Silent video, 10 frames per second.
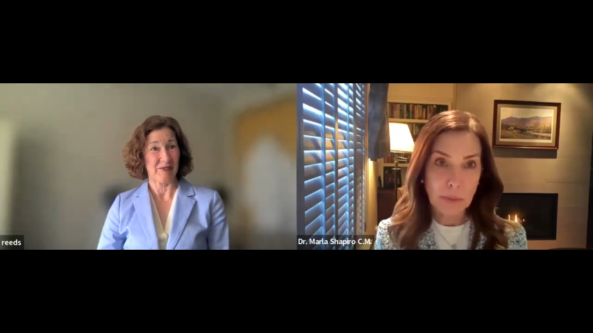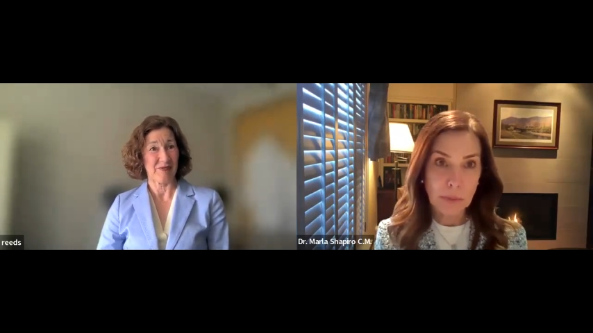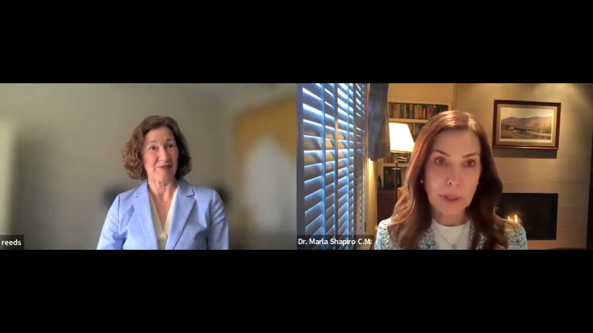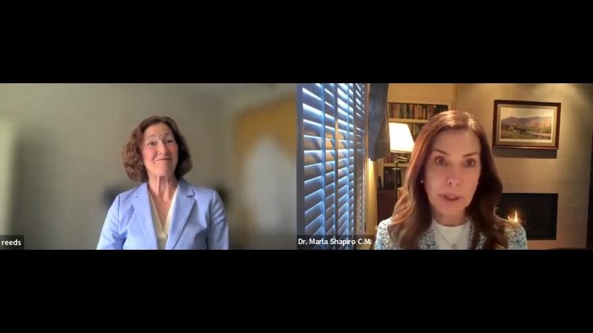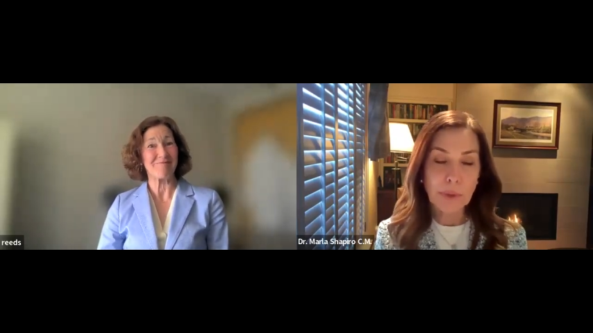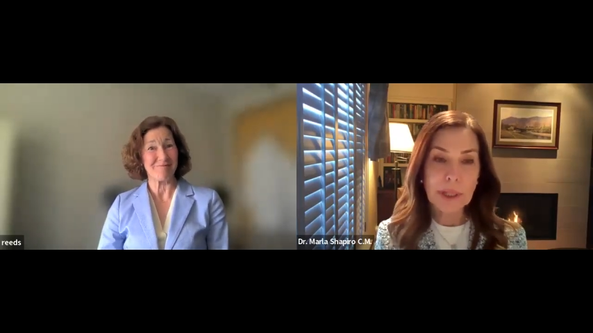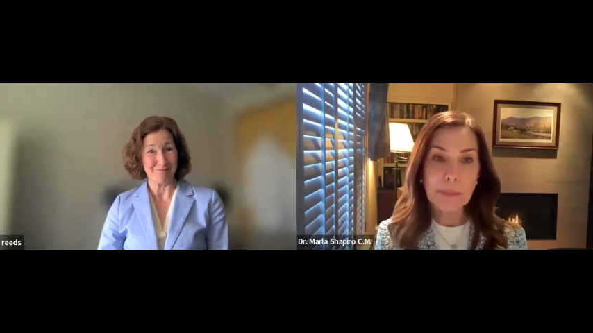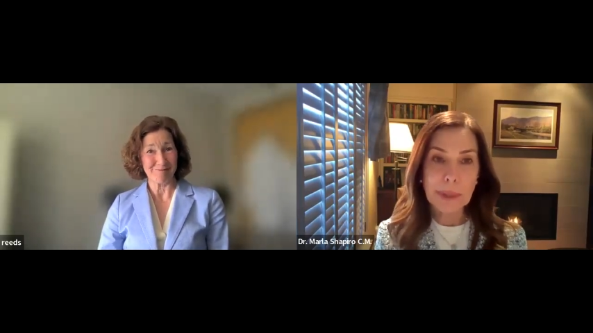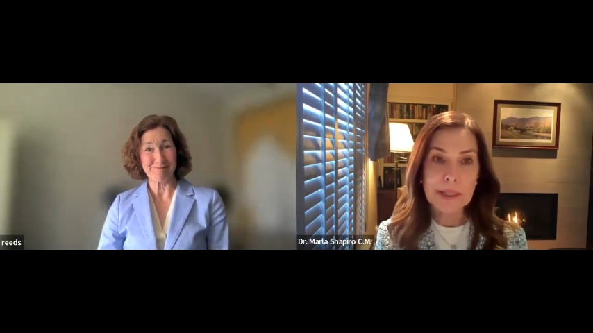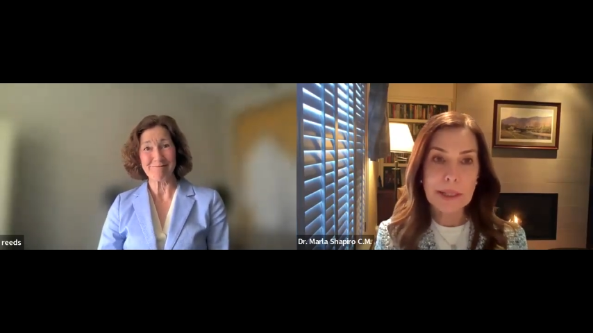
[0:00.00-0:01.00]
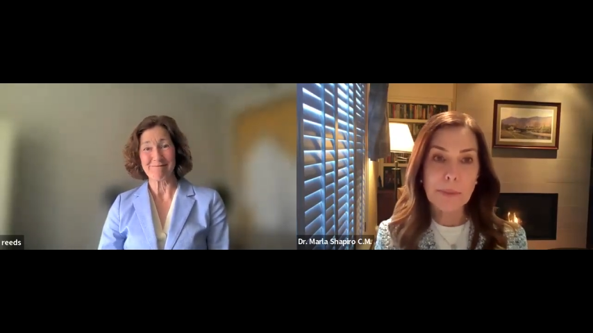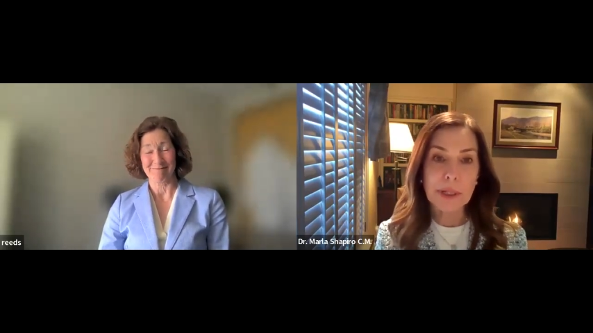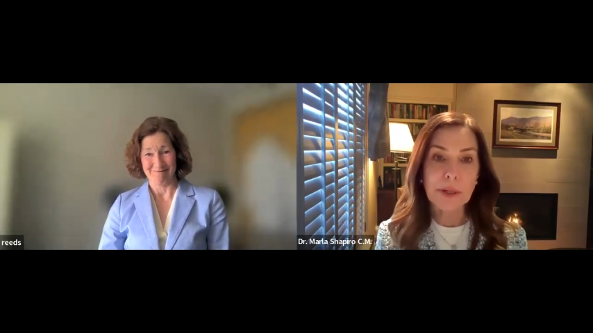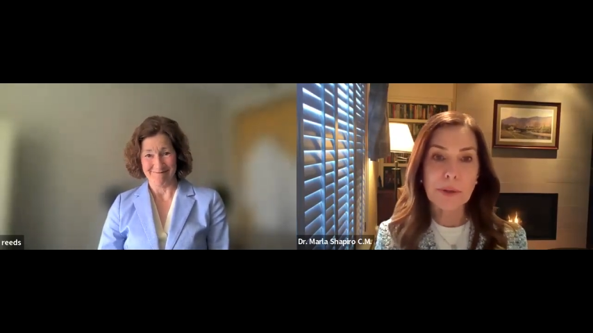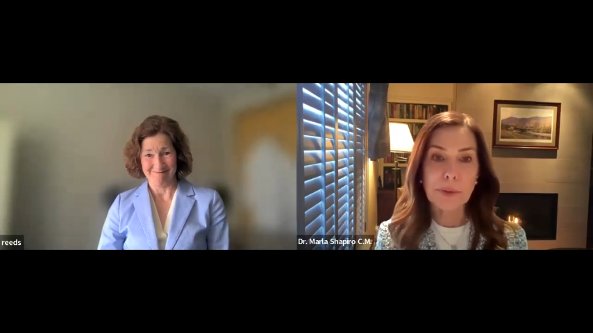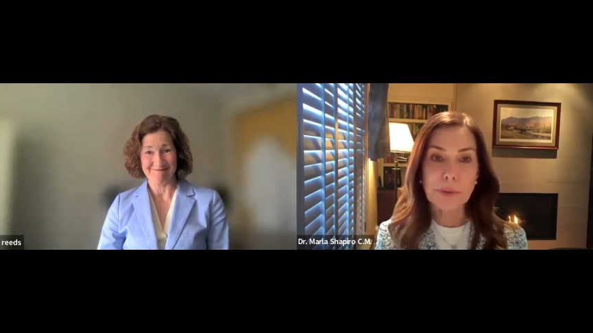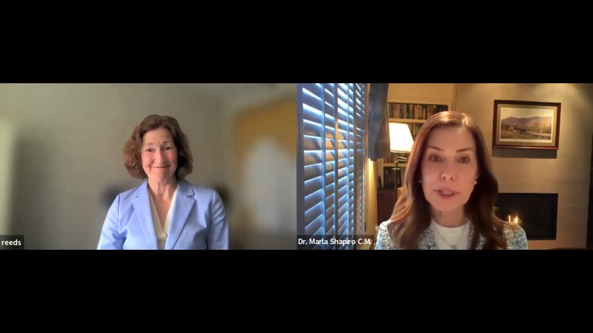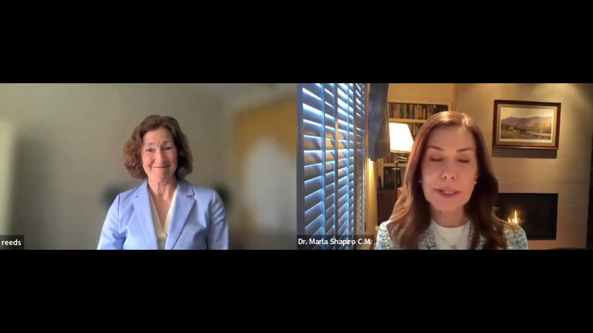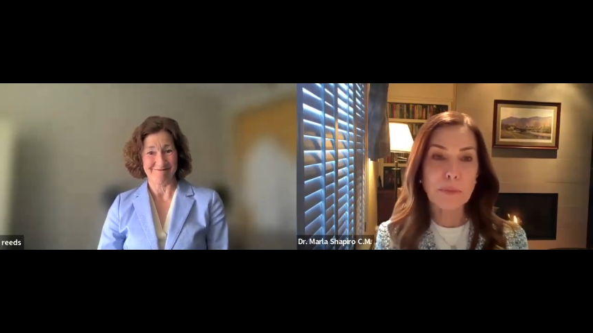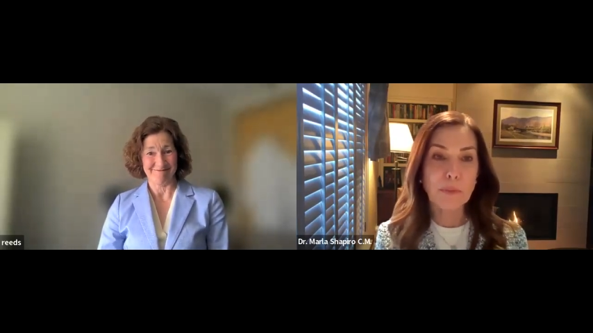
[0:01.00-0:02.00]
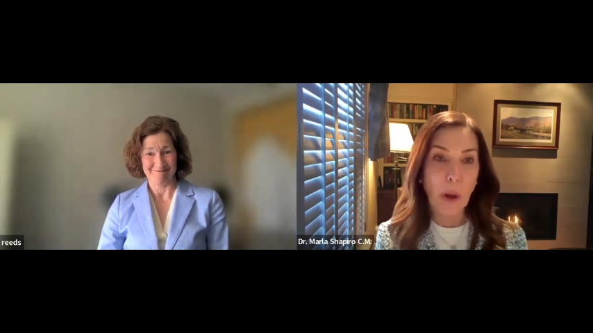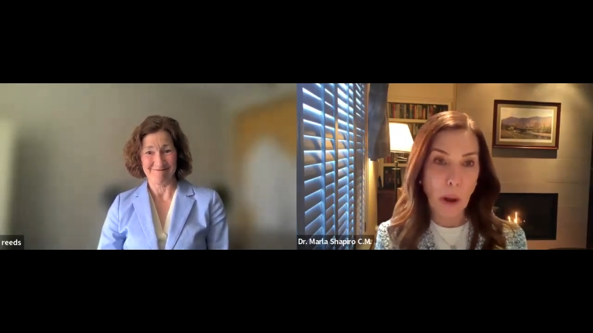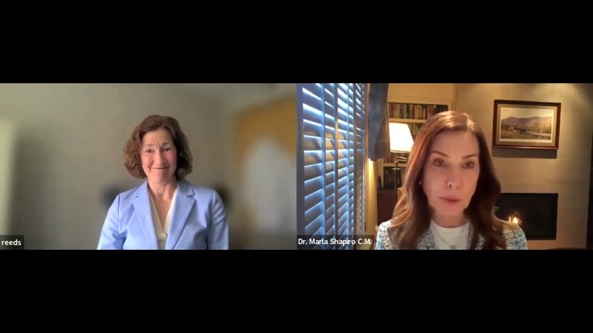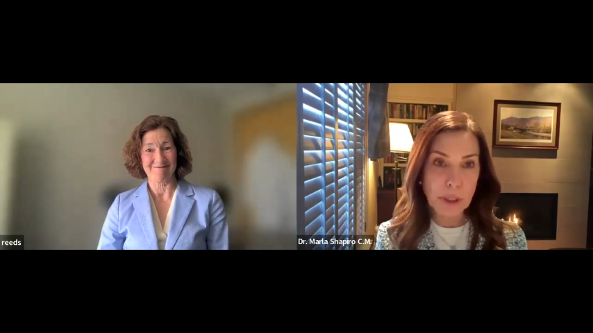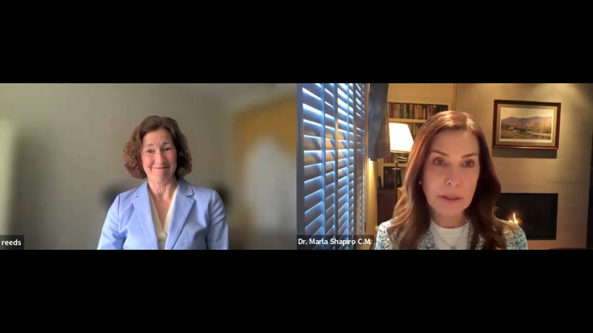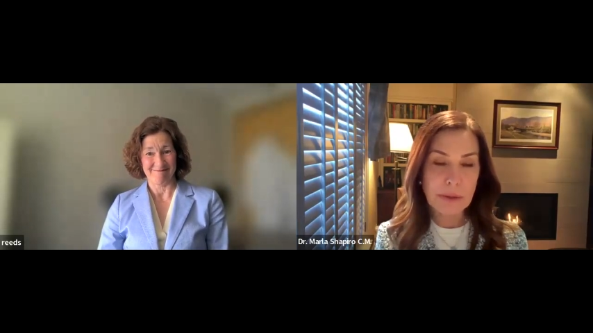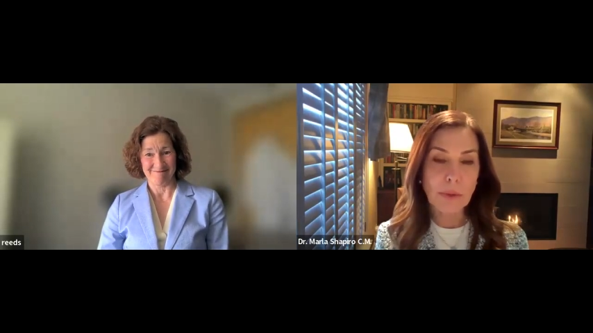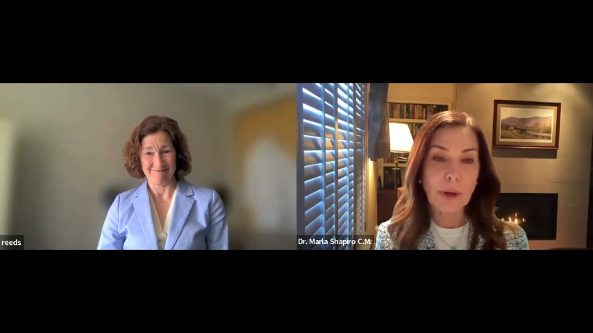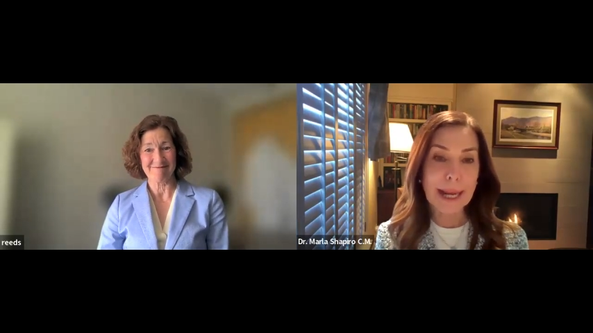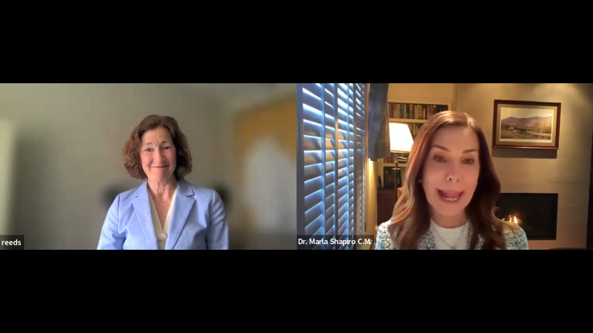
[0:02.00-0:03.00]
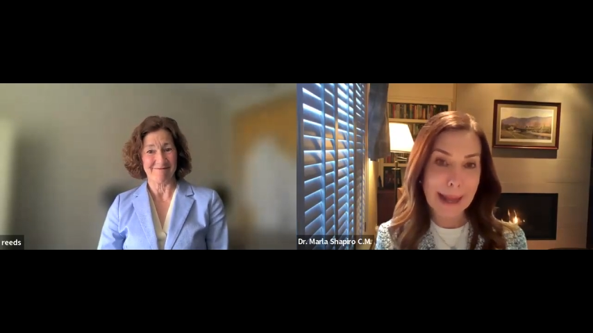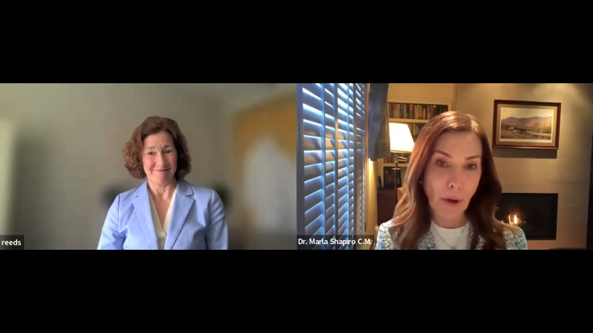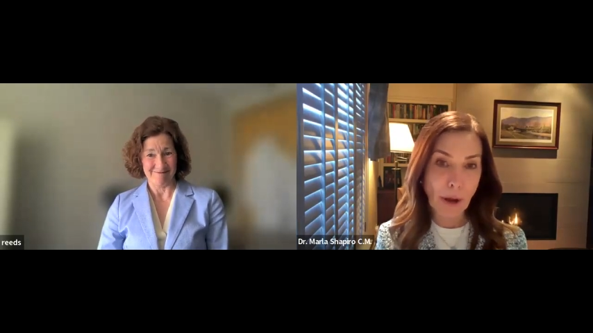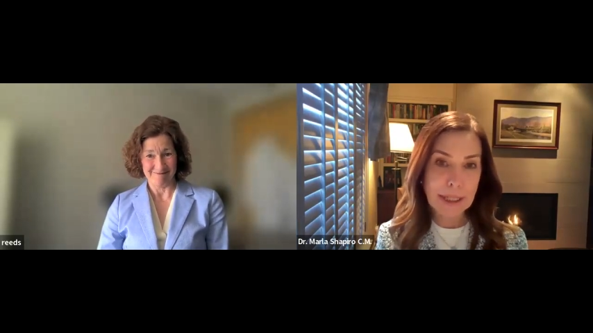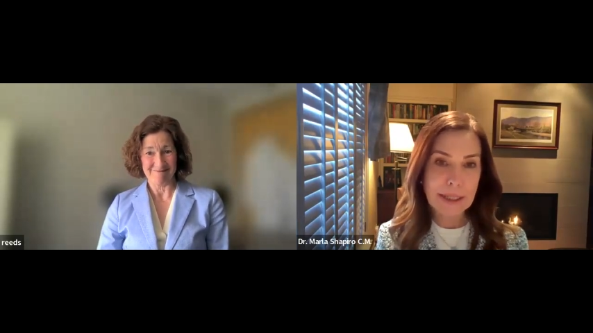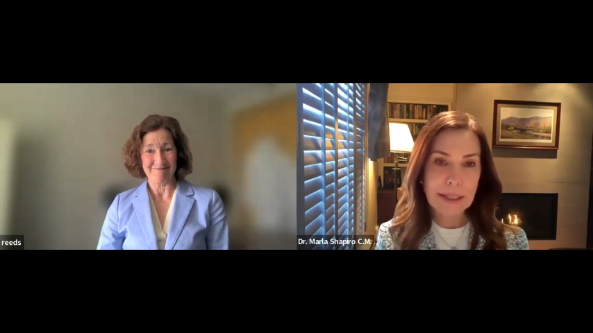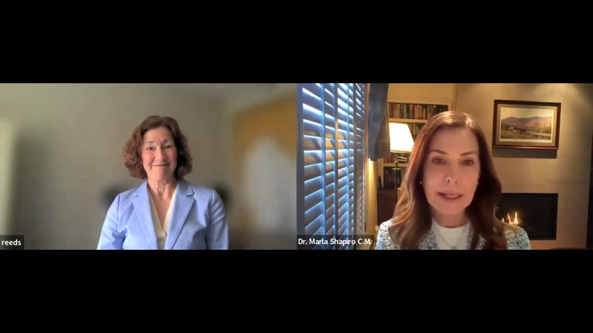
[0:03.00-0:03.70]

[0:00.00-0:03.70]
Speaker 1: when you really meet someone who just won't or cannot,